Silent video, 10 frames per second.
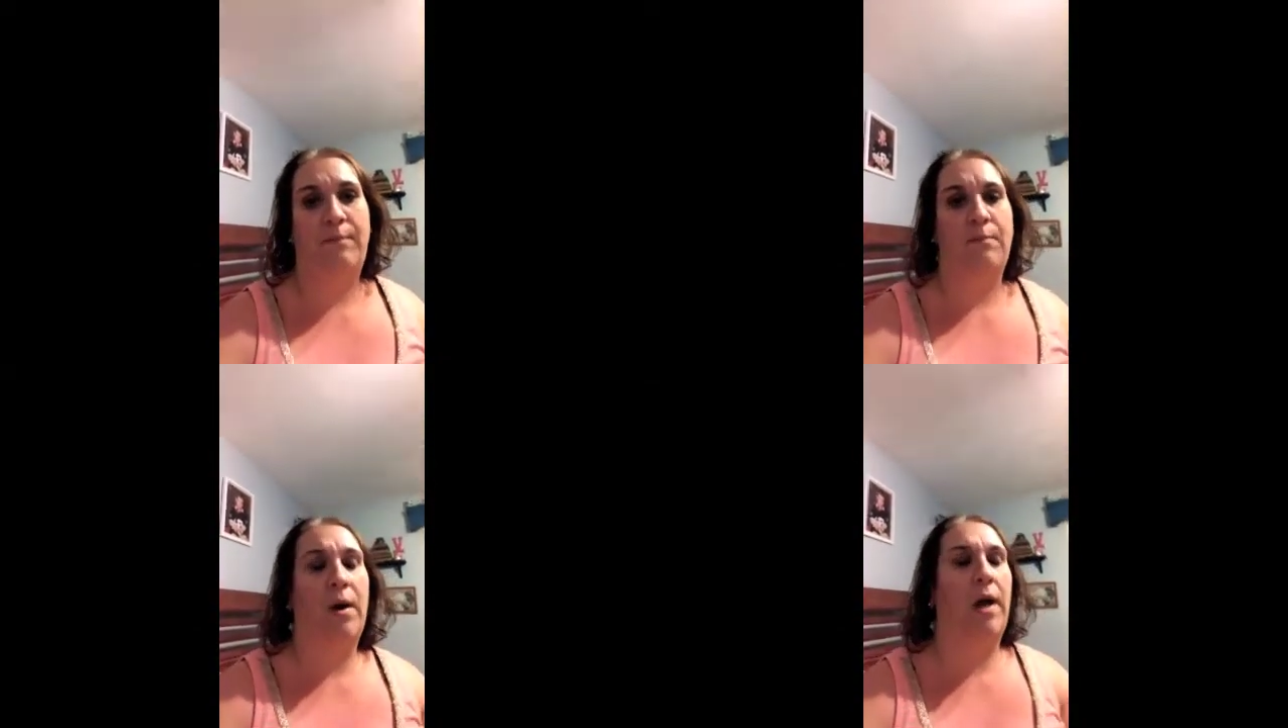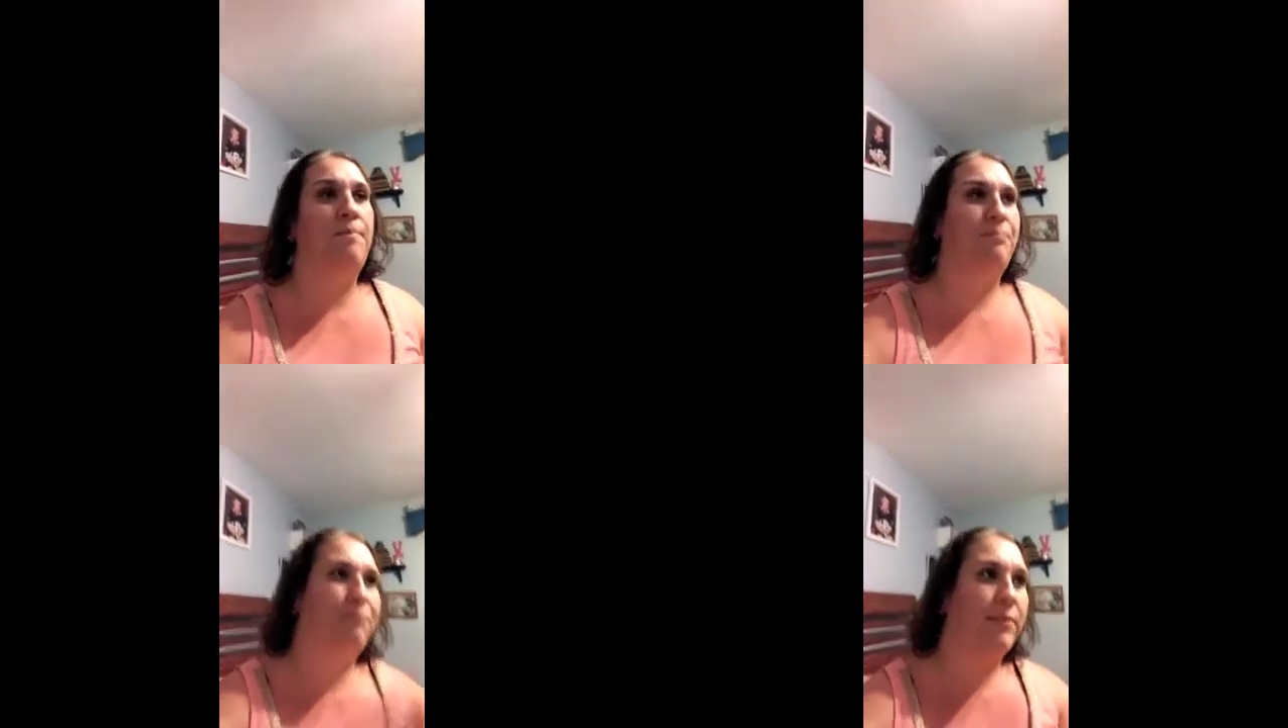But
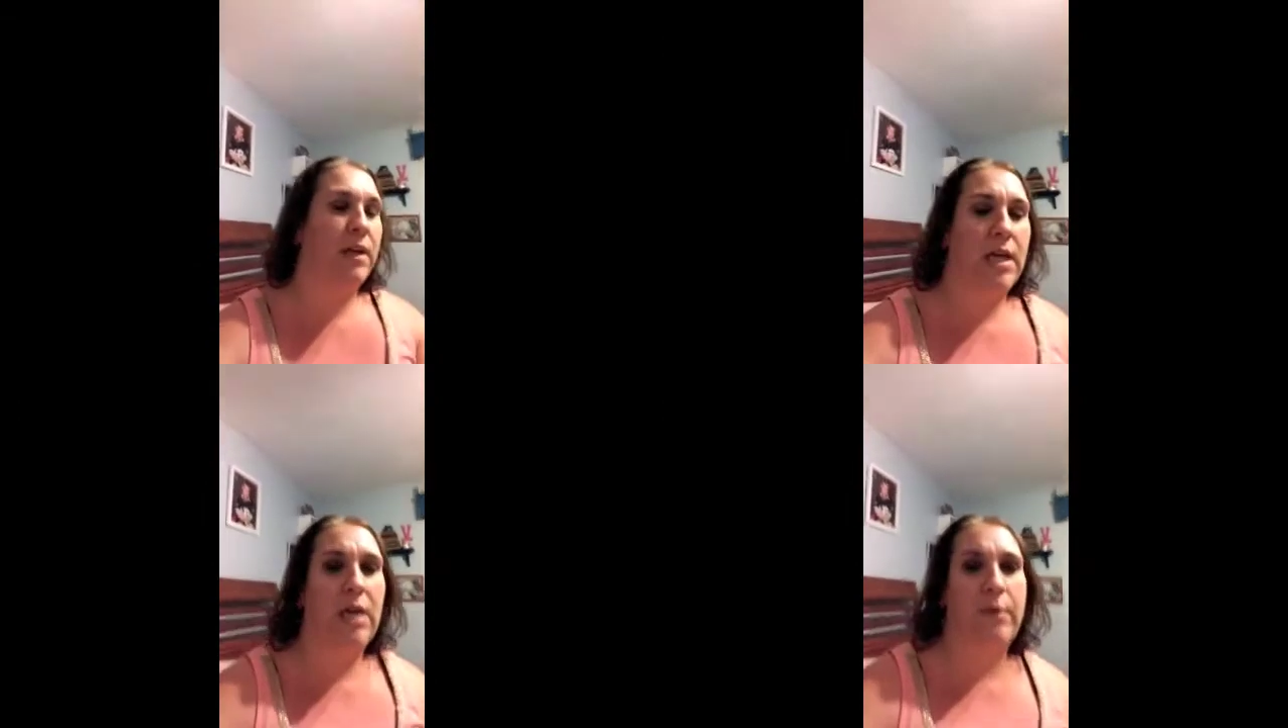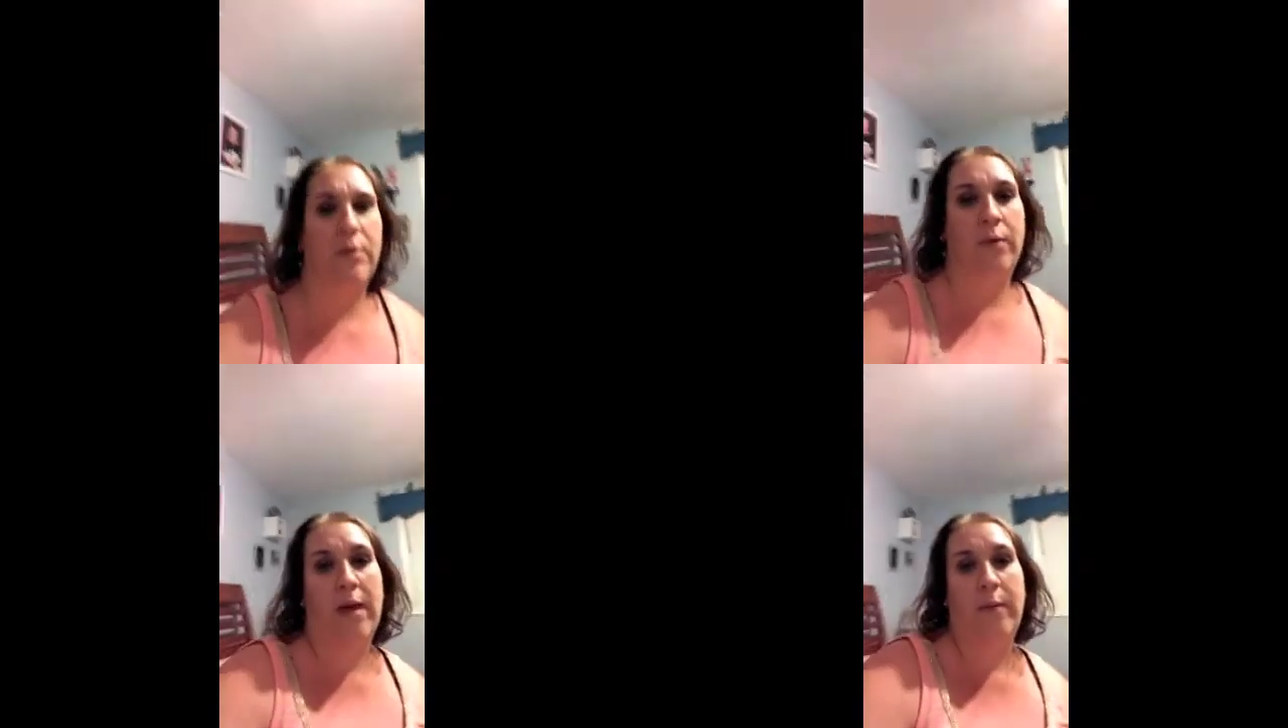he was
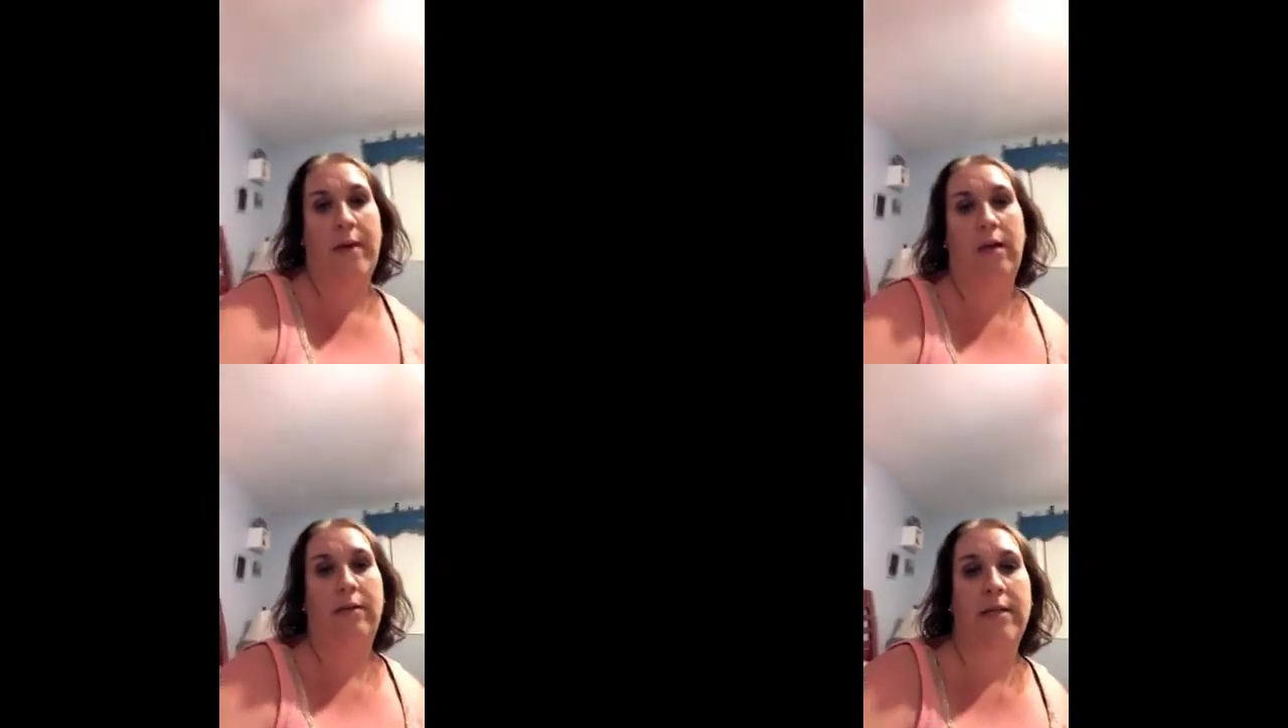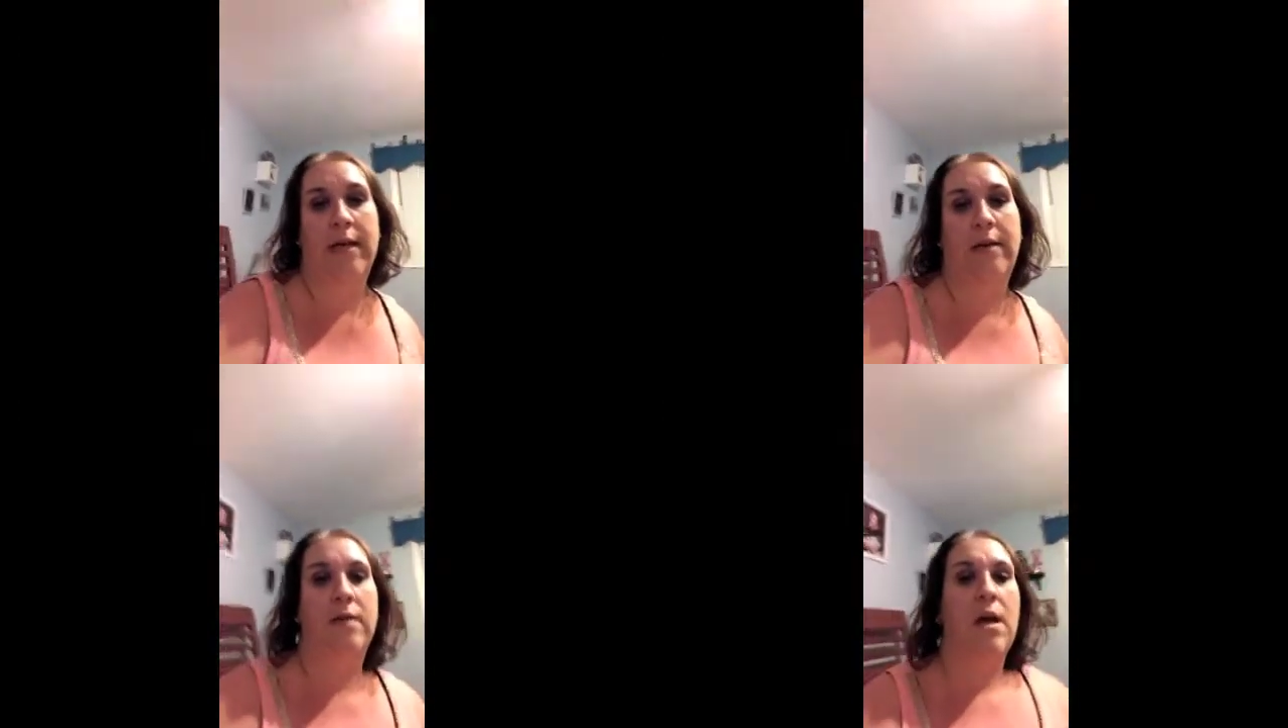okay. We held his
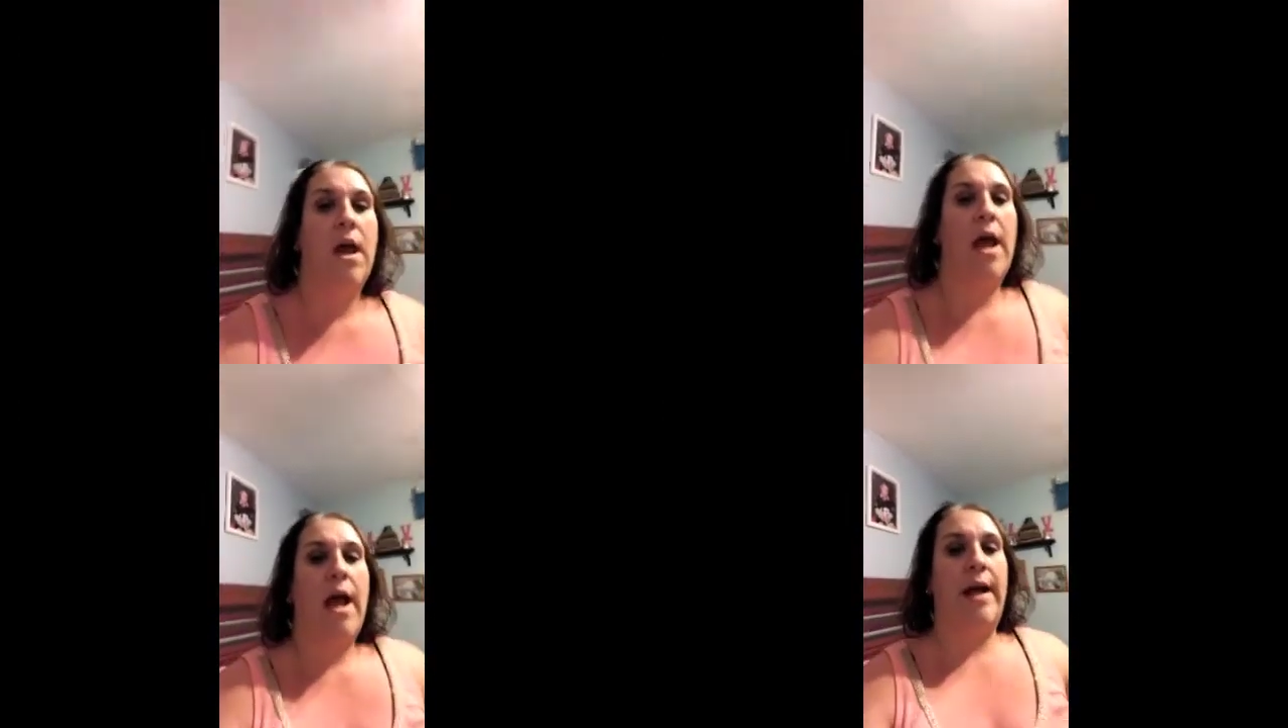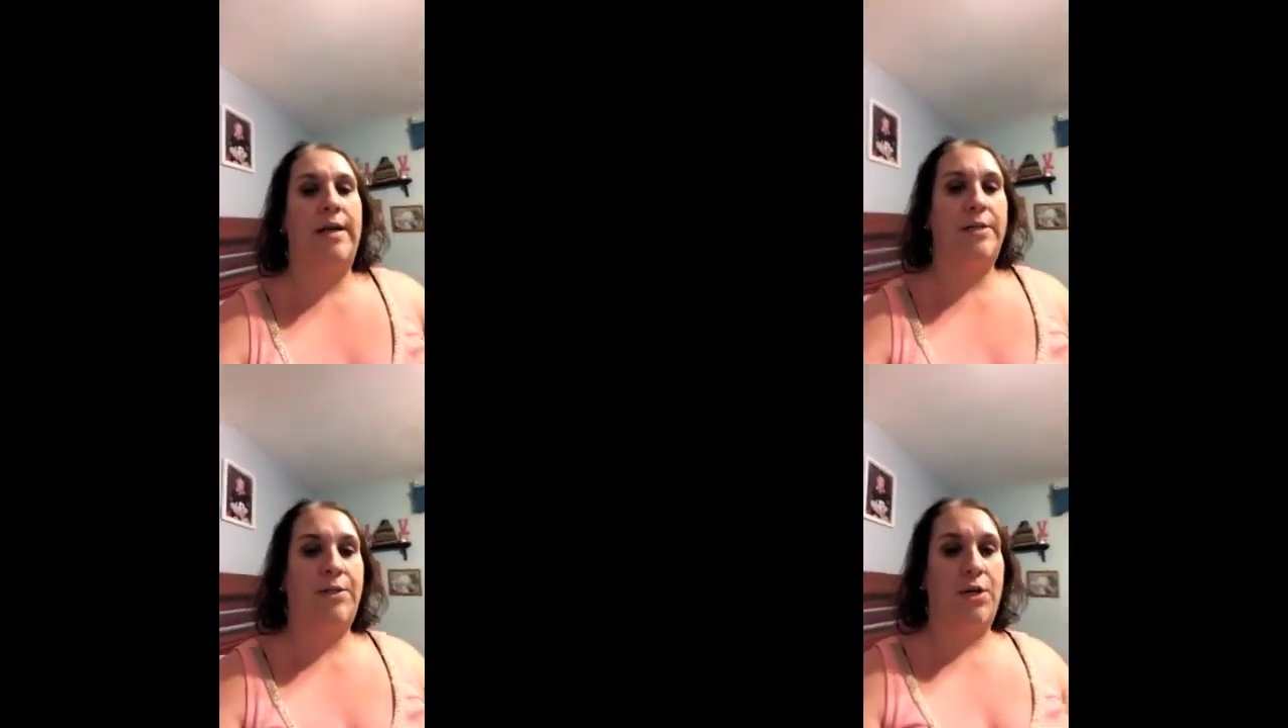hand,
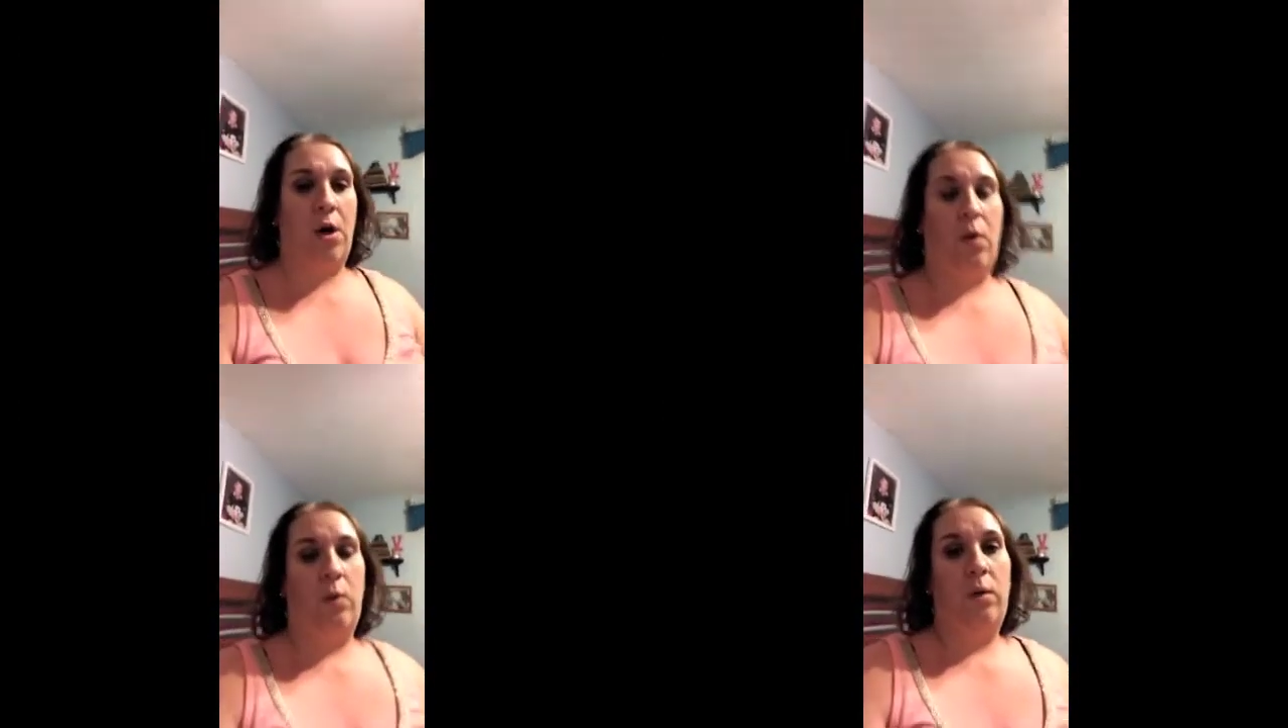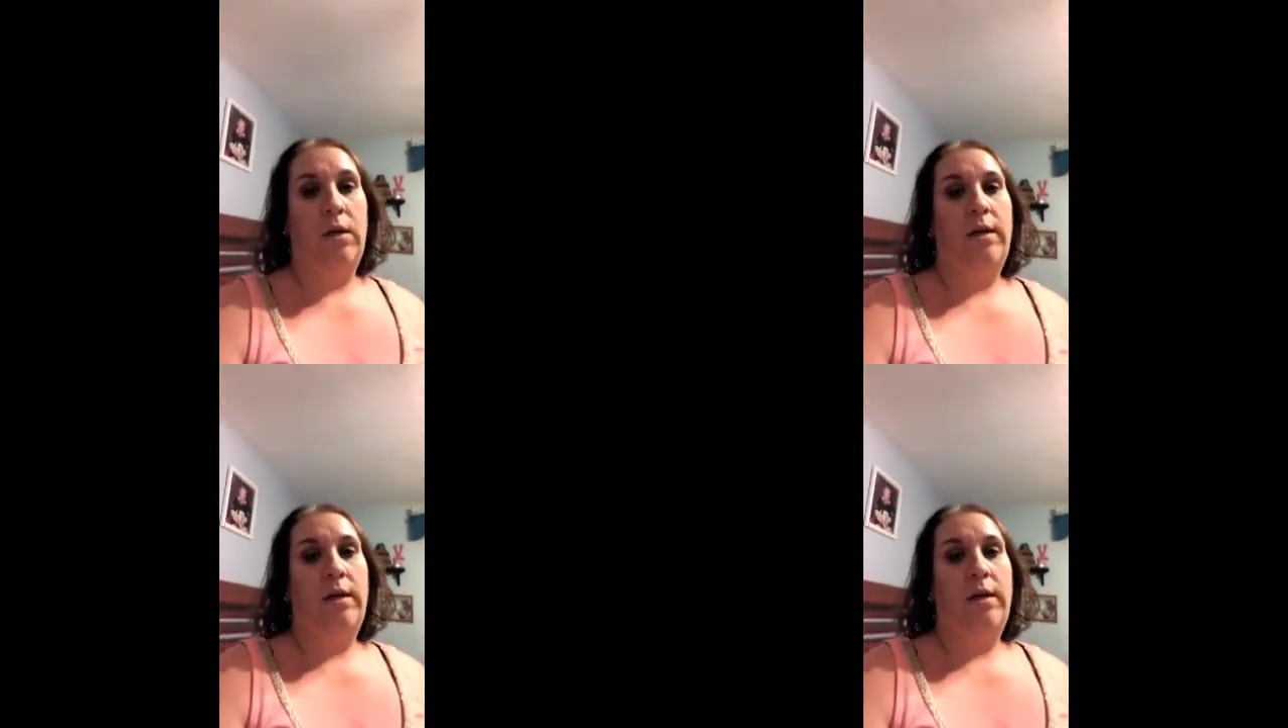and so